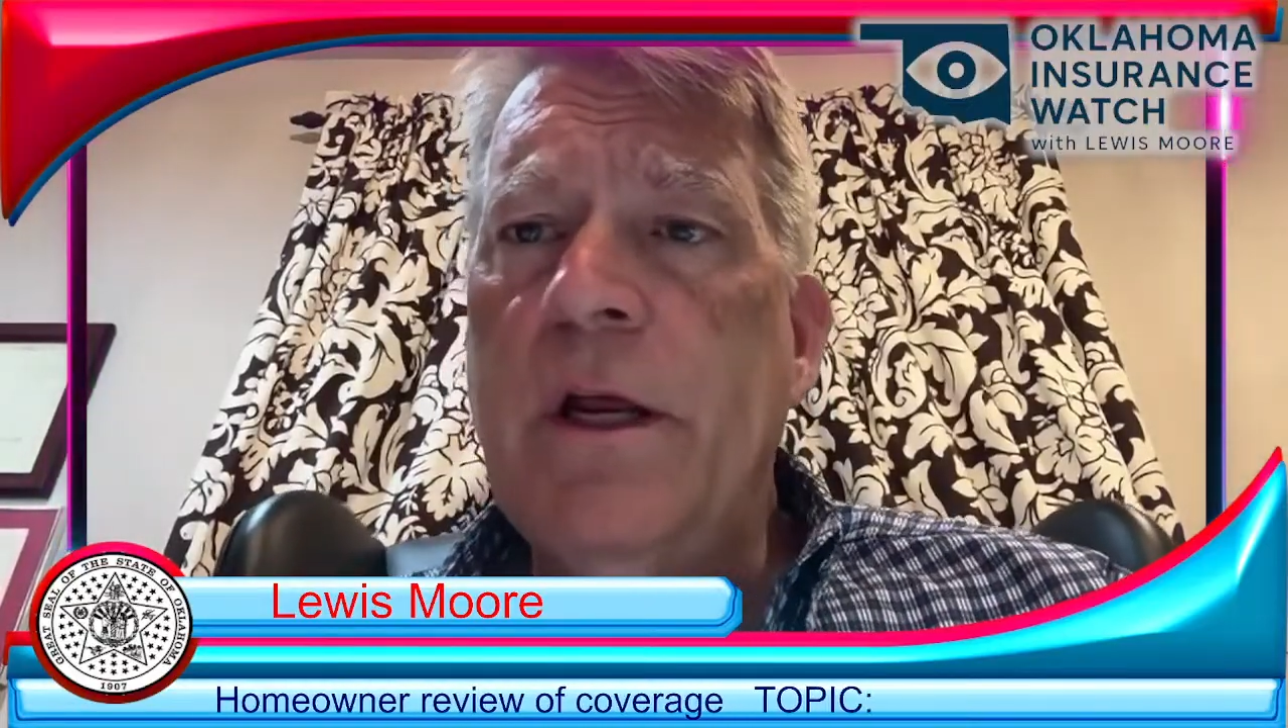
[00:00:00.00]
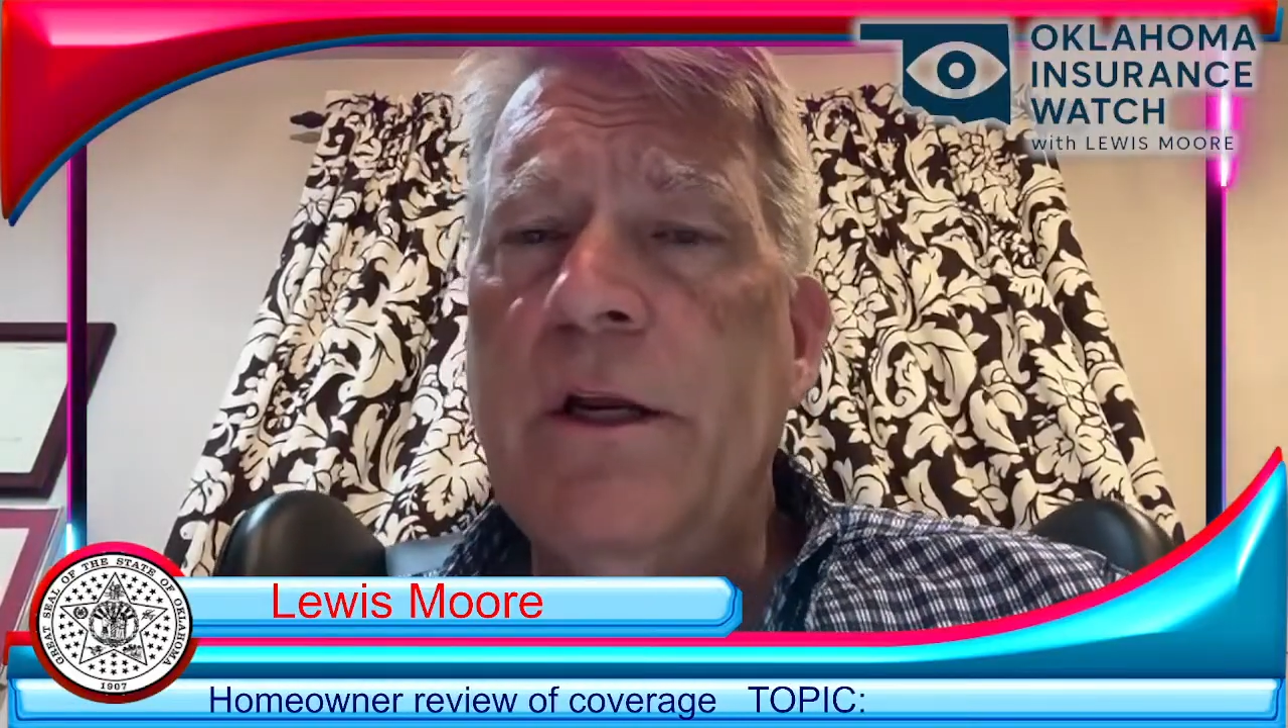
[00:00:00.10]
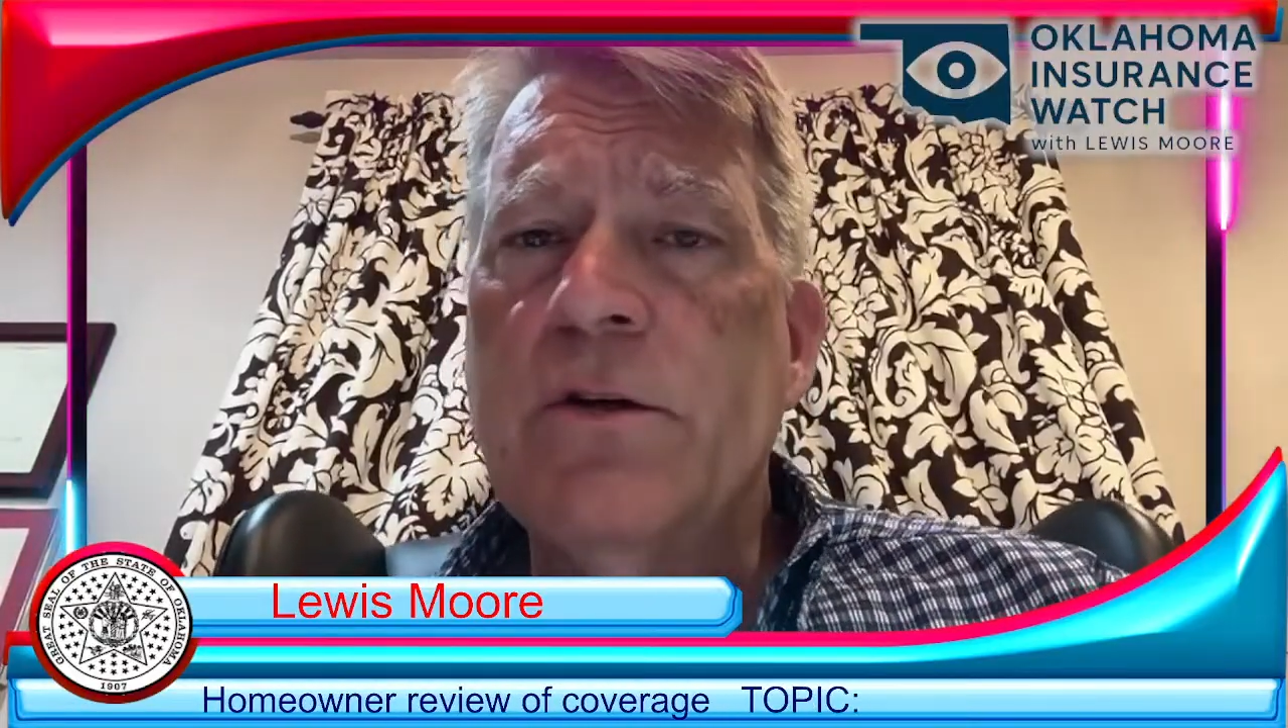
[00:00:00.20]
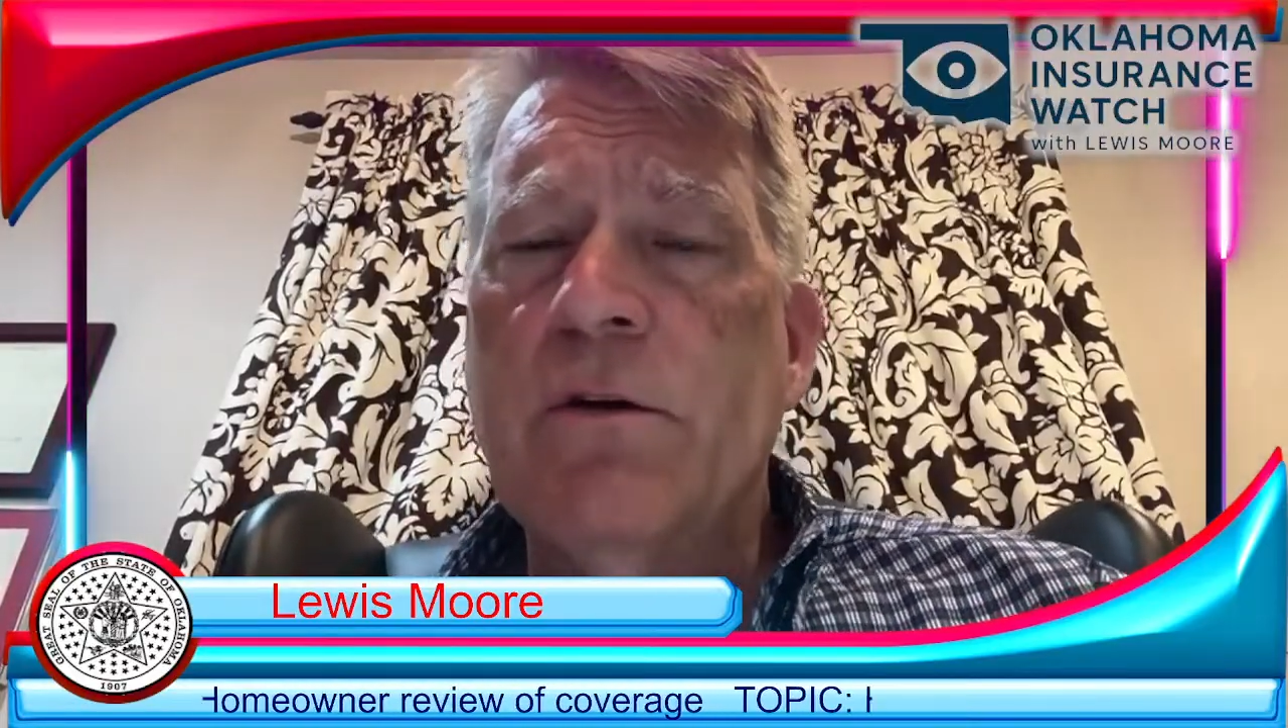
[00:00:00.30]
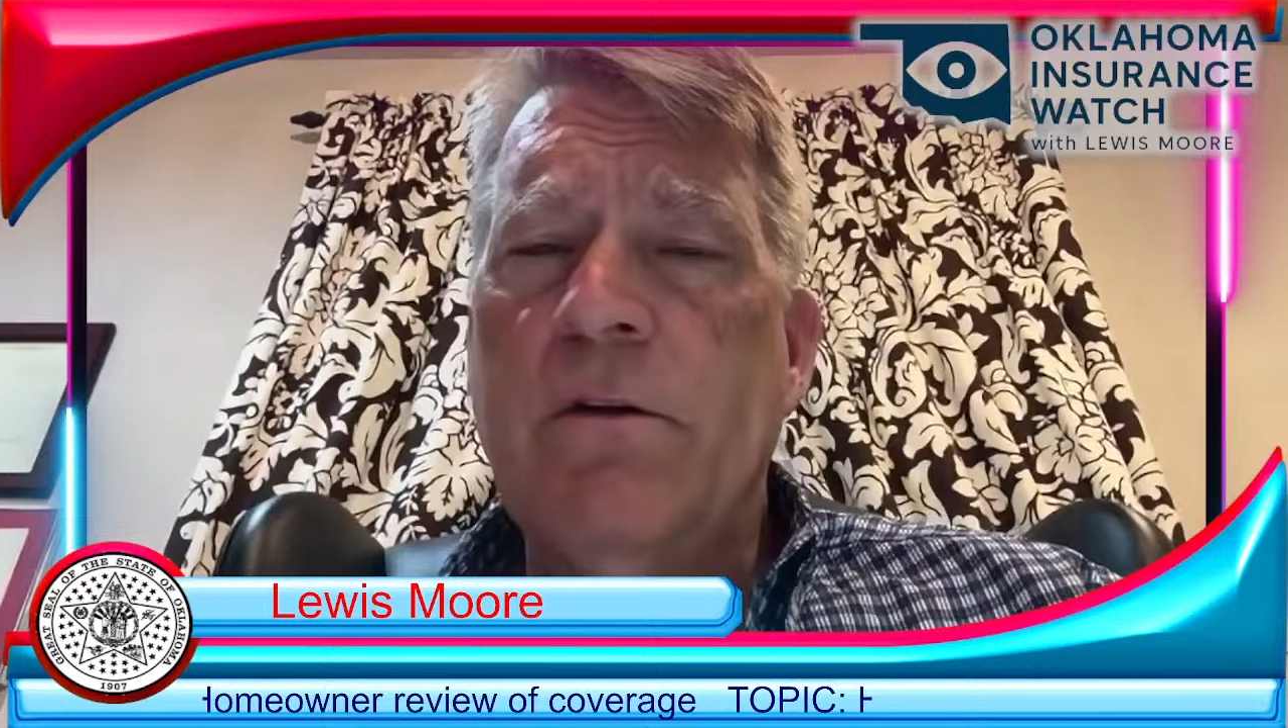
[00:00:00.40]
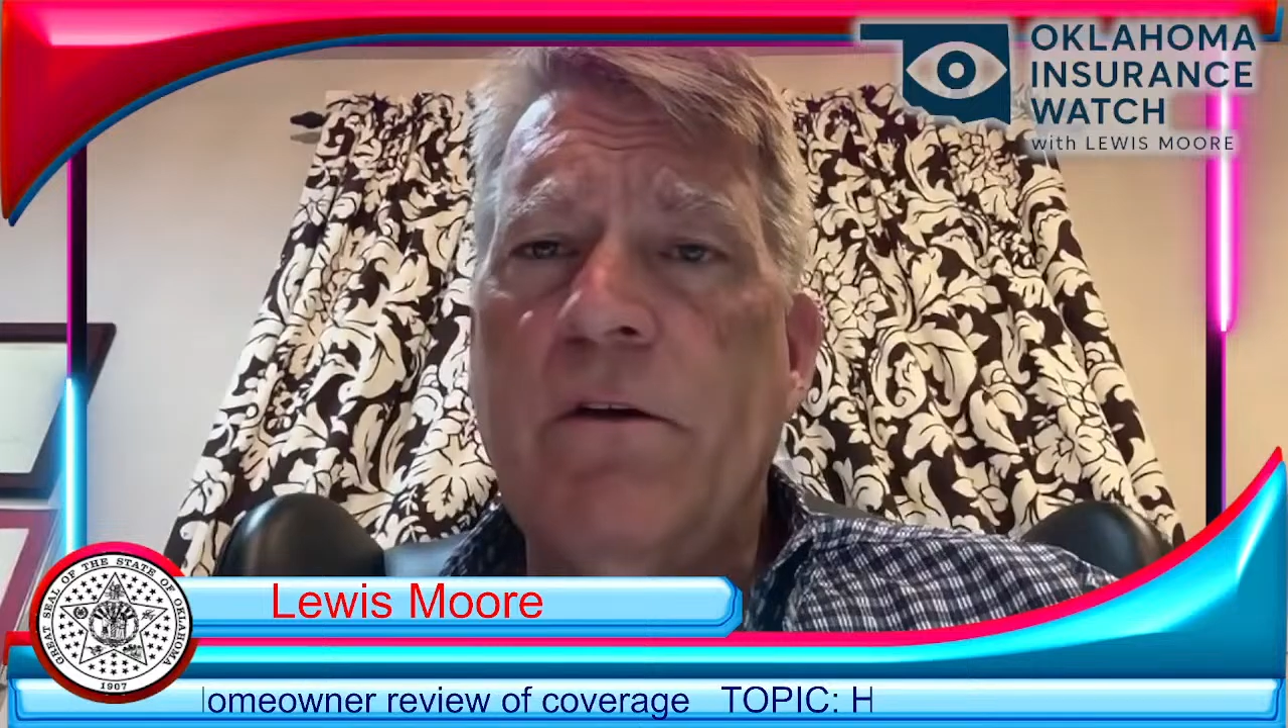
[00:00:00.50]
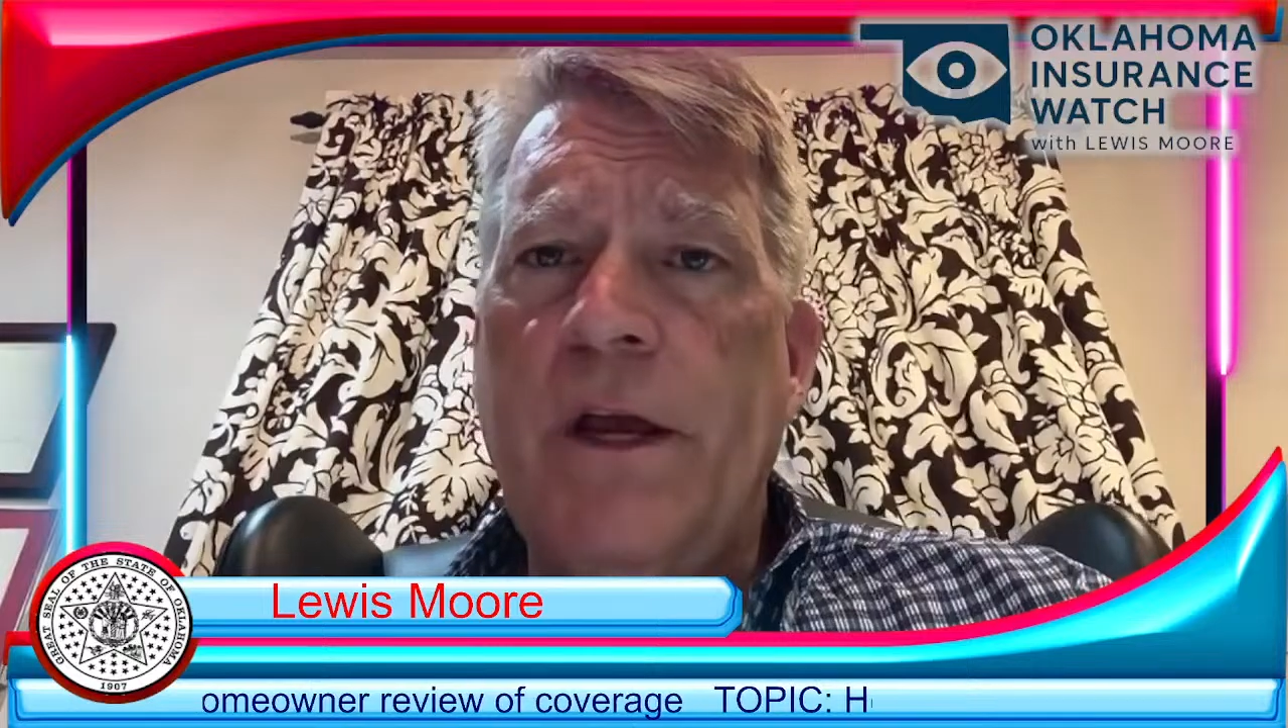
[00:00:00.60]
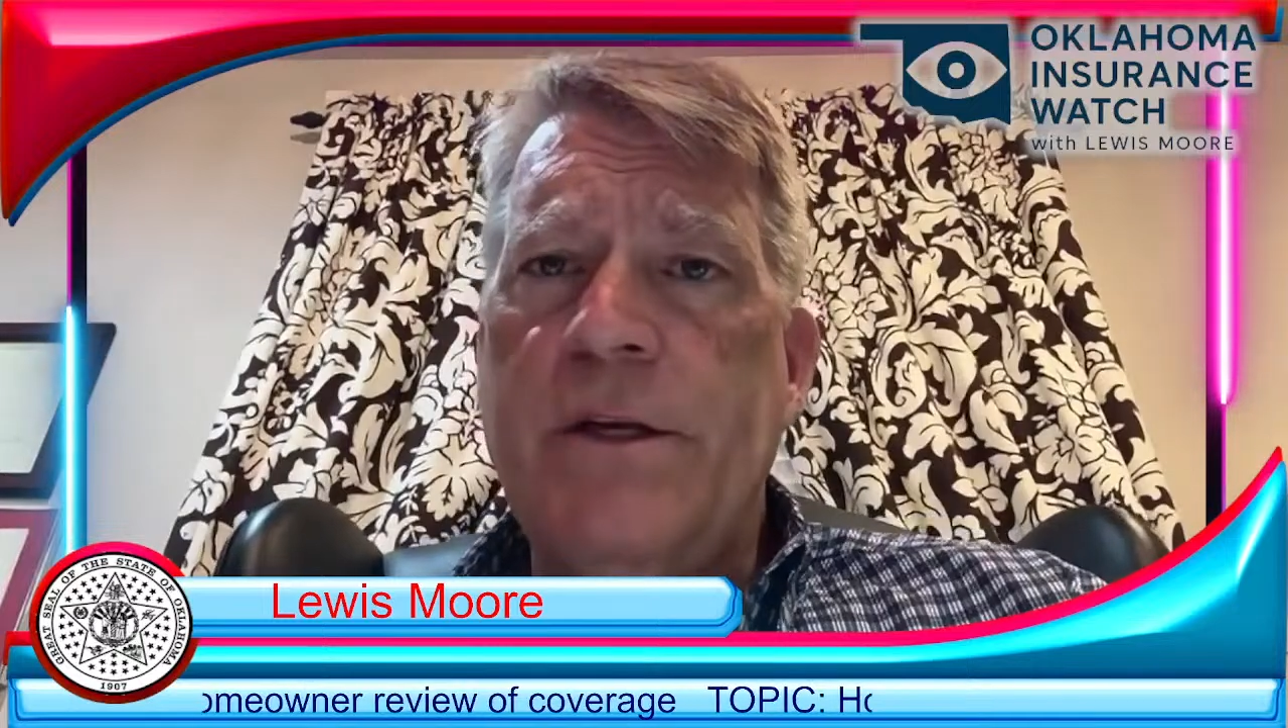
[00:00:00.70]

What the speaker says: insurance